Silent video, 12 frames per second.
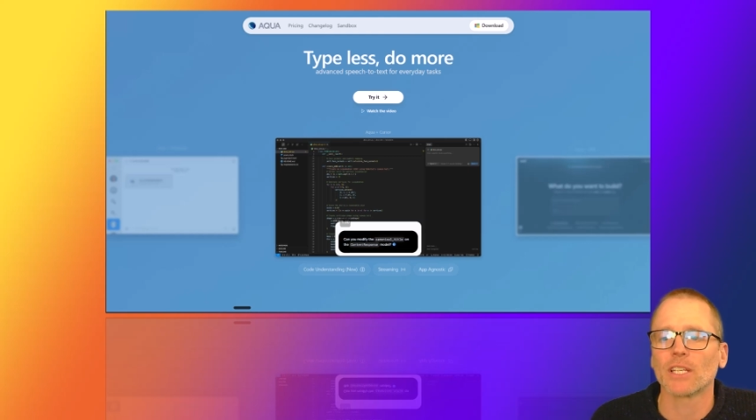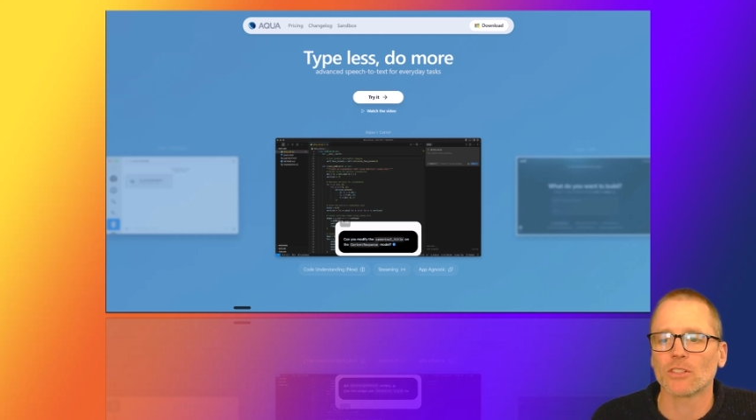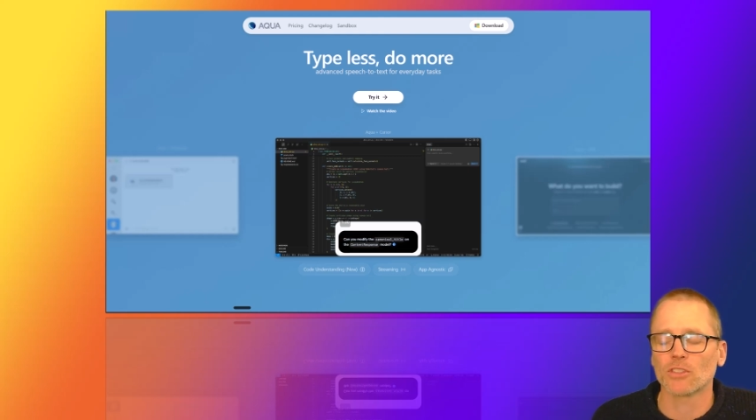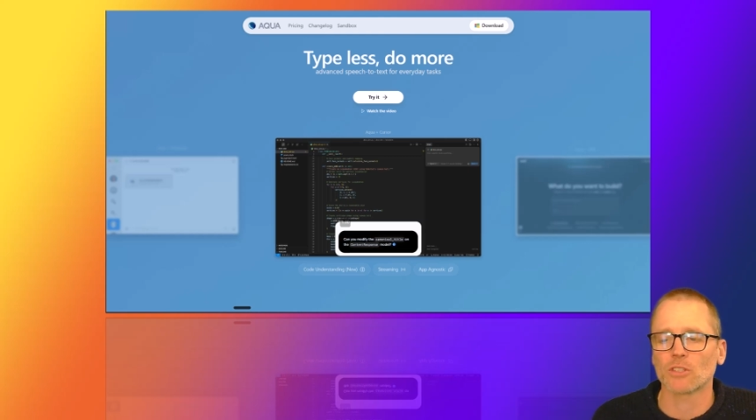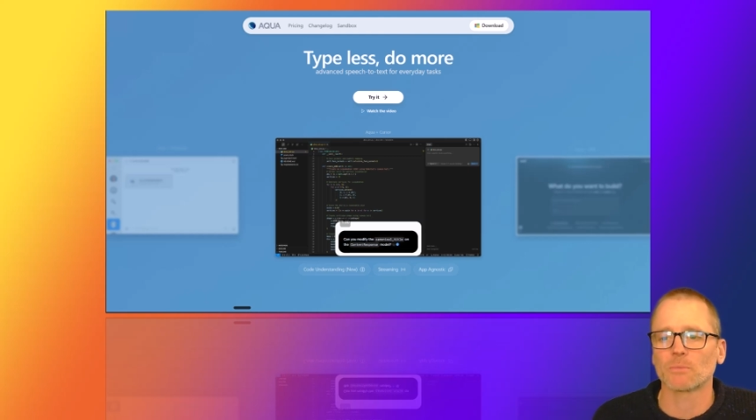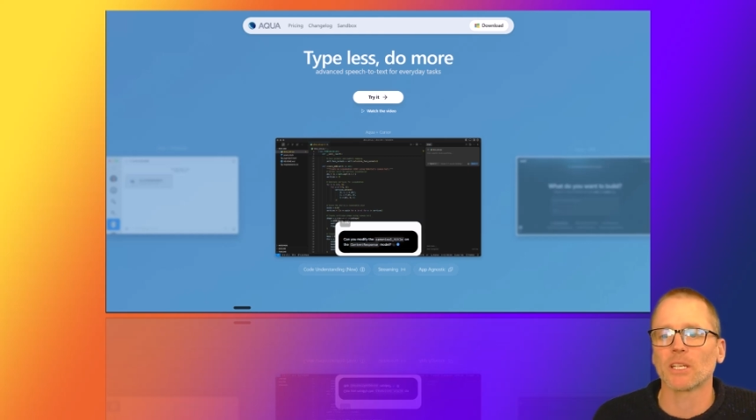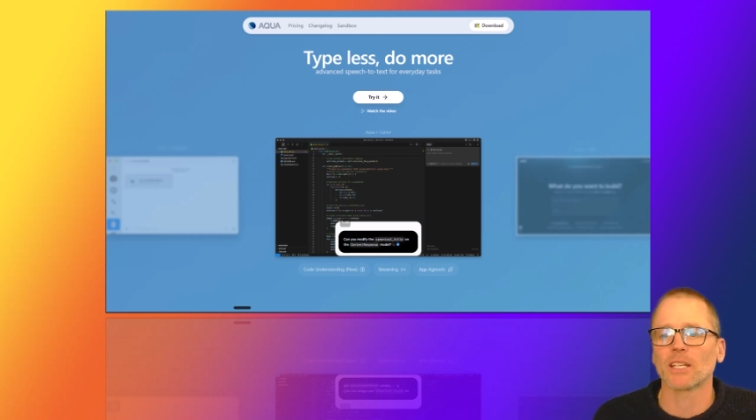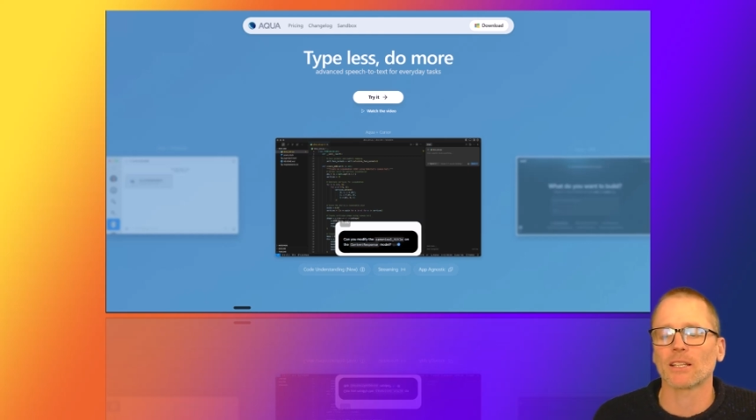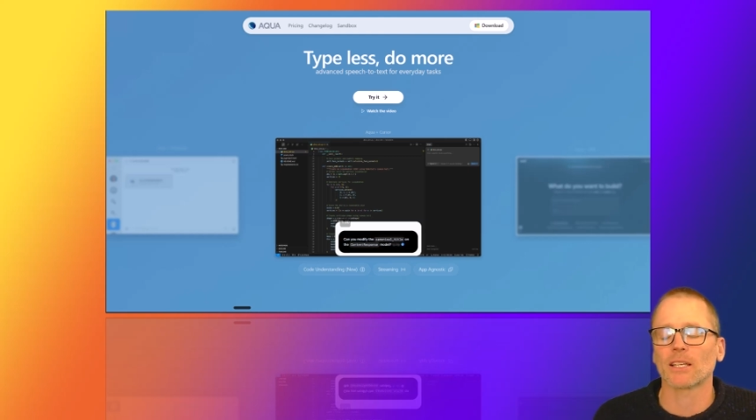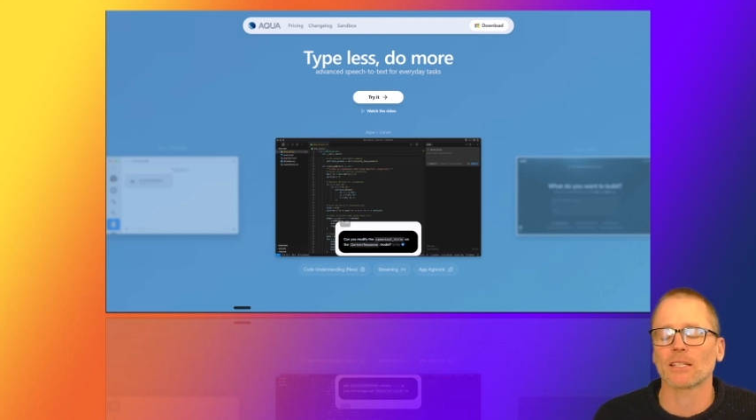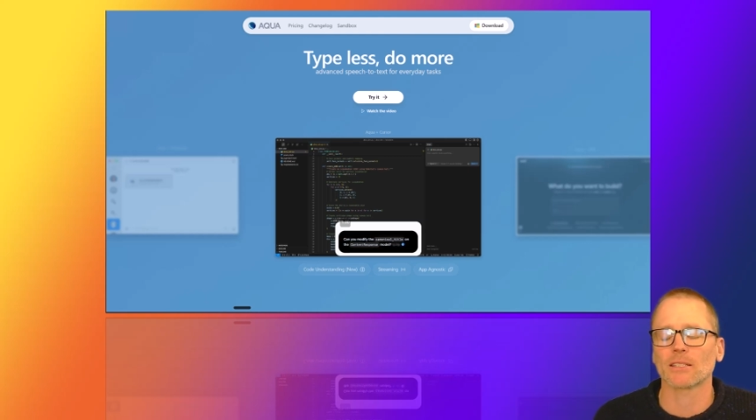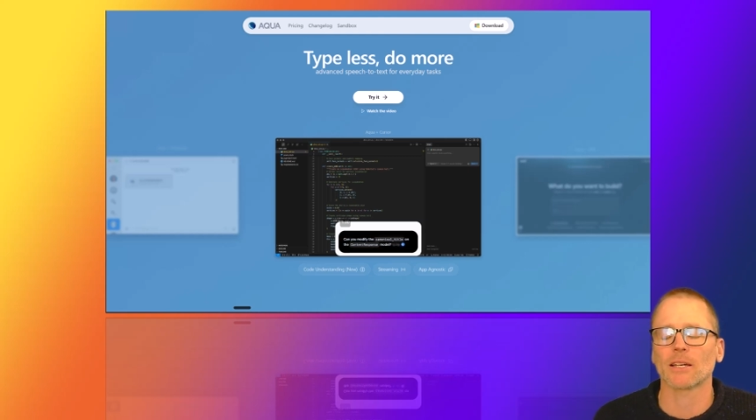and just speeding
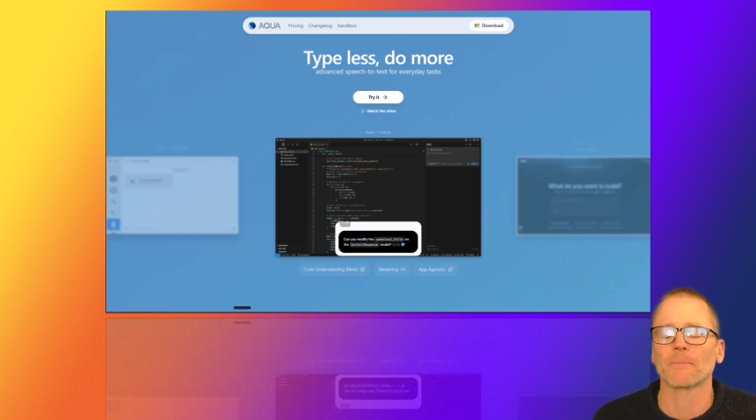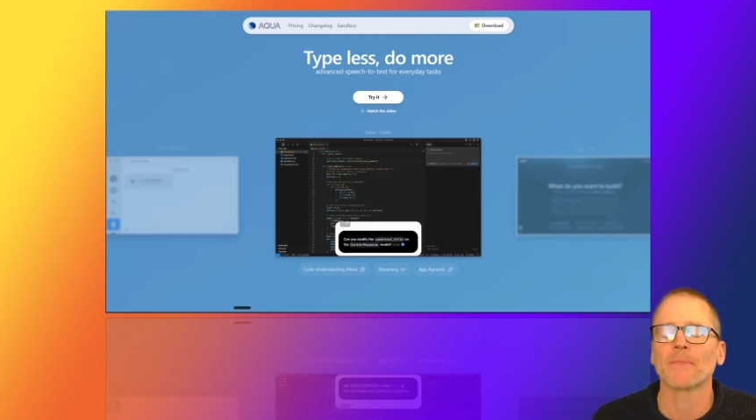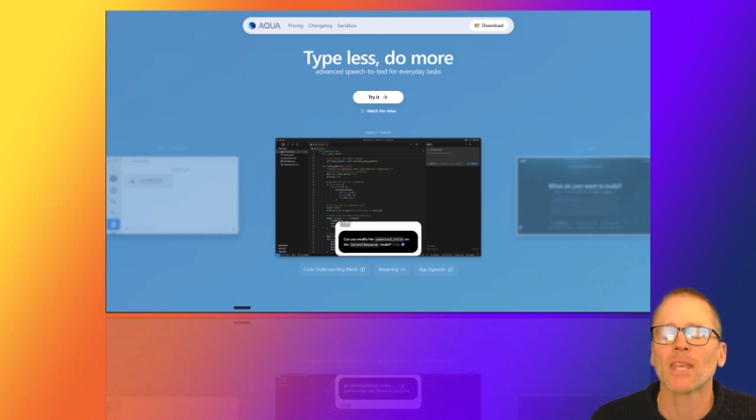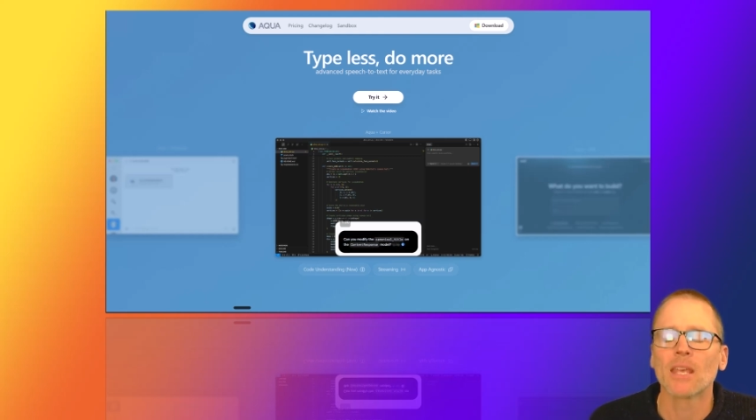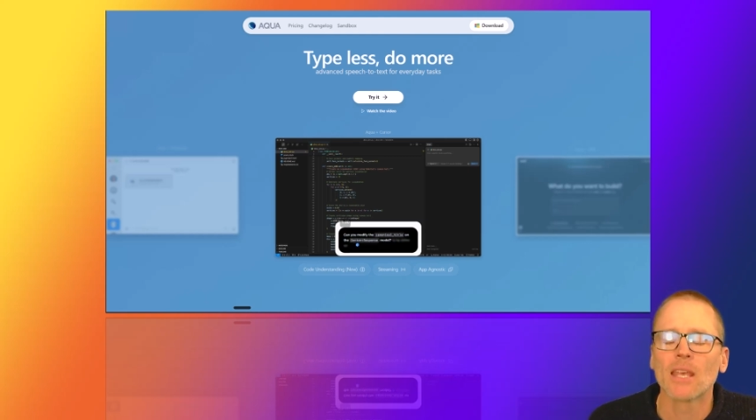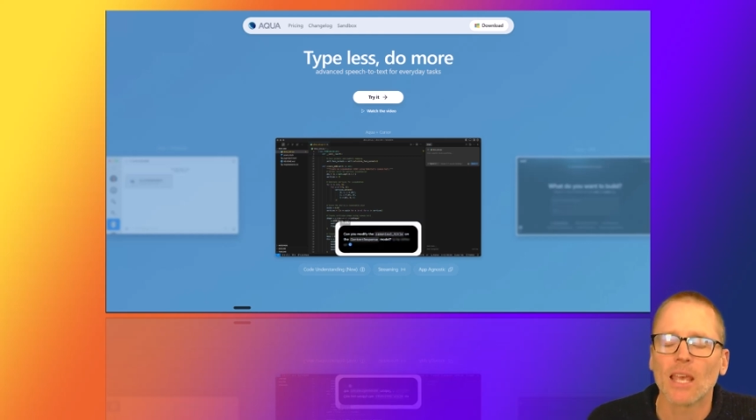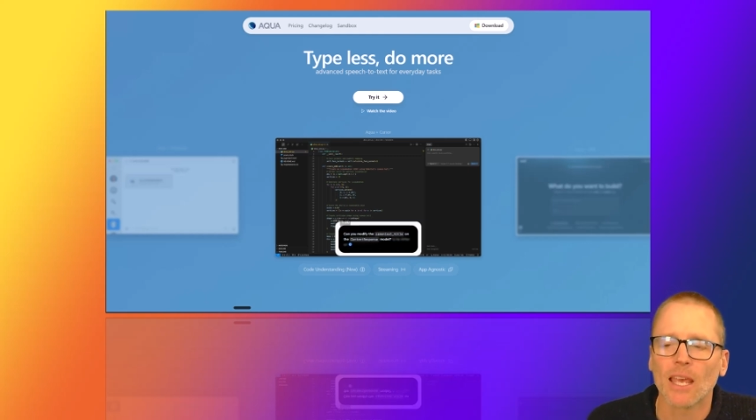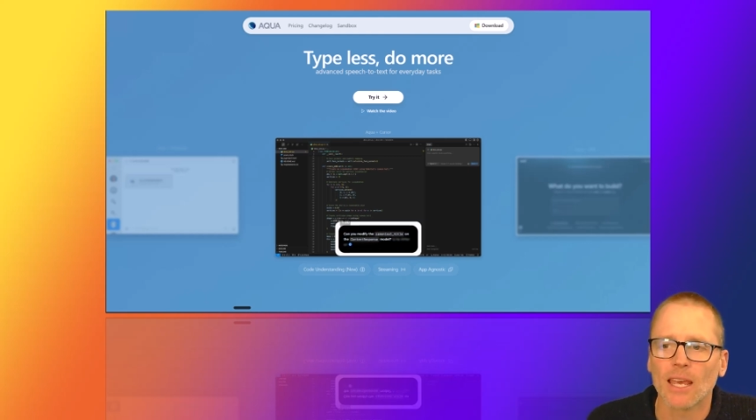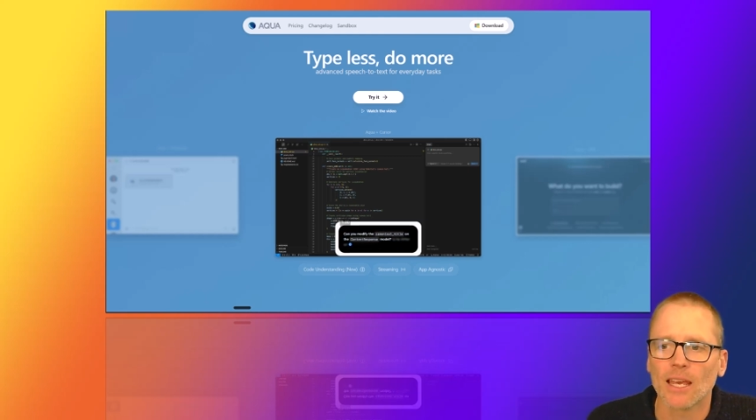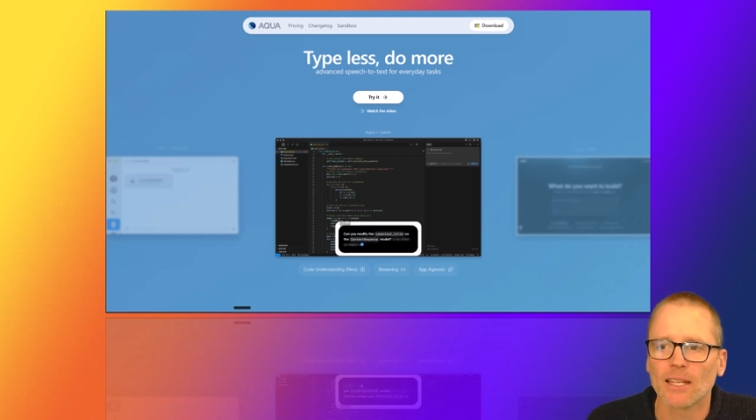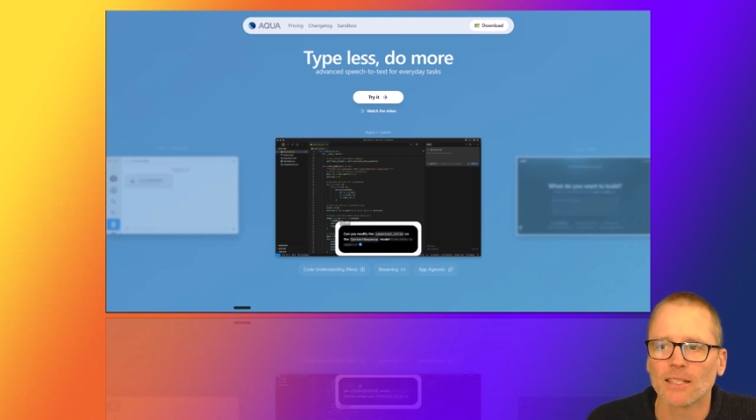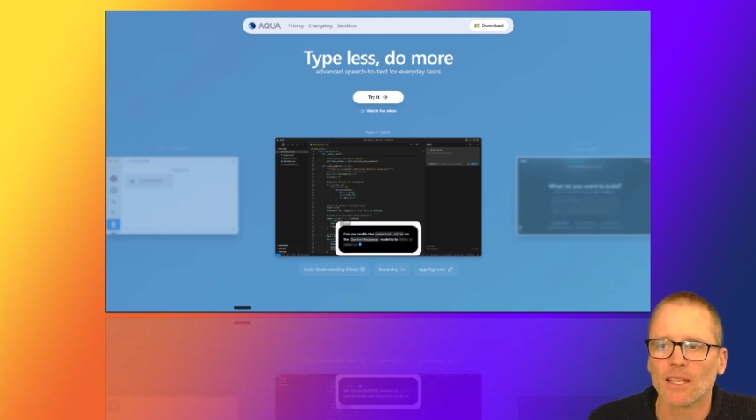things up.
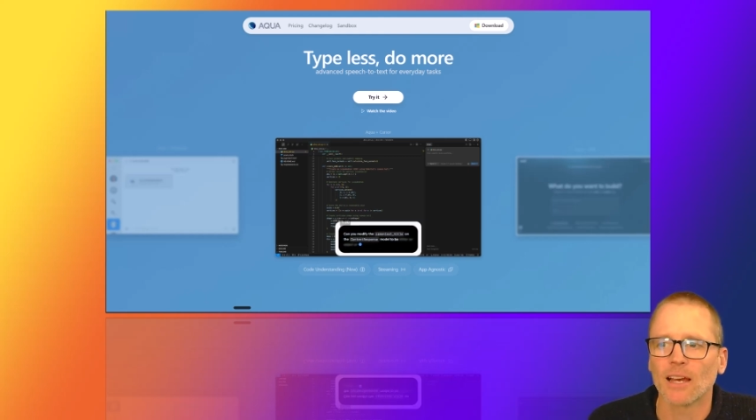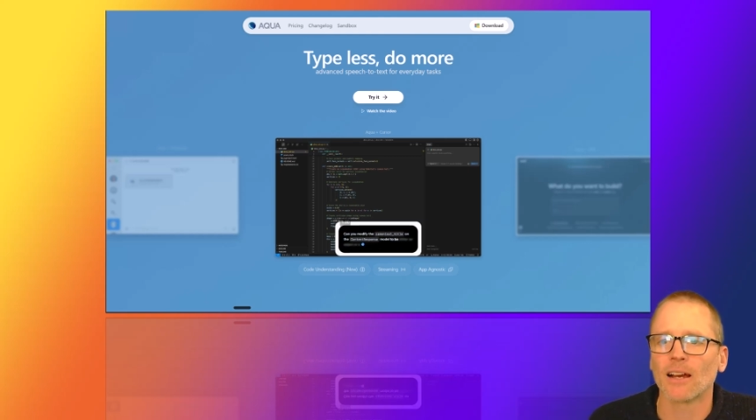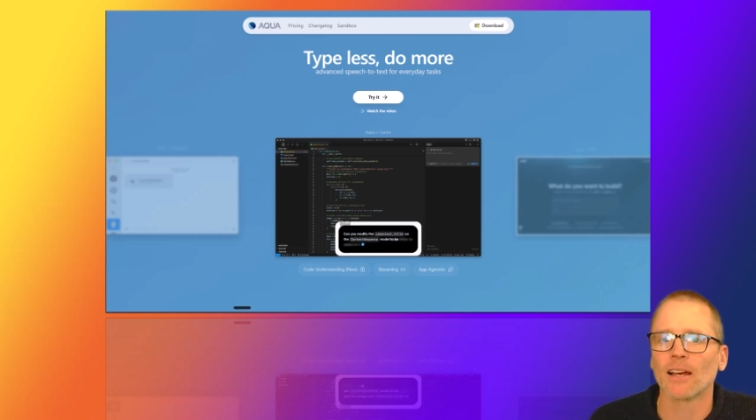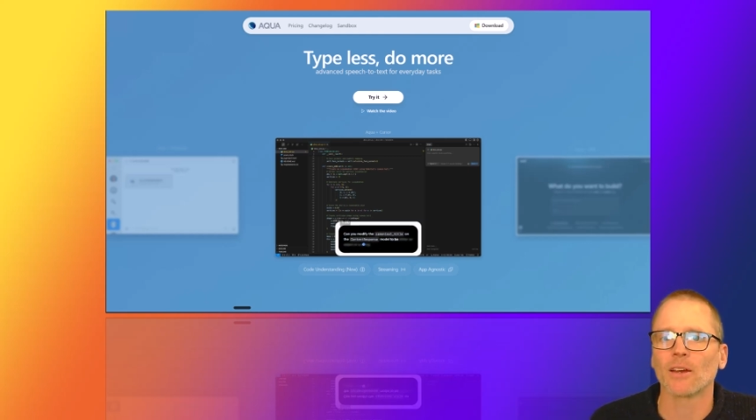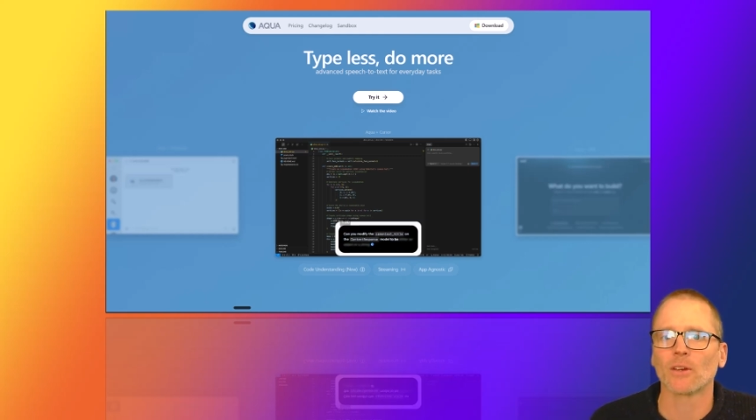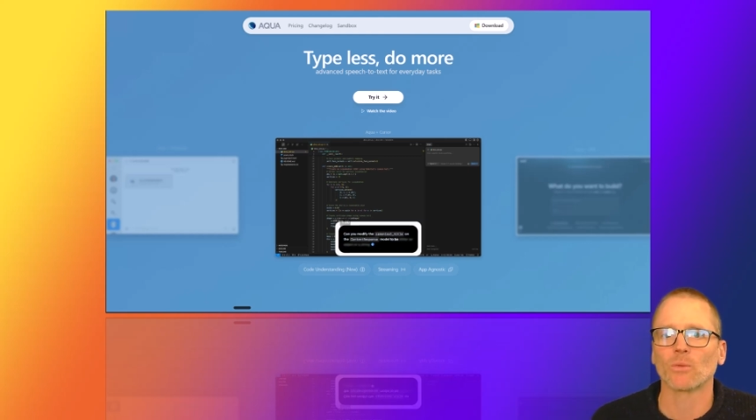And I,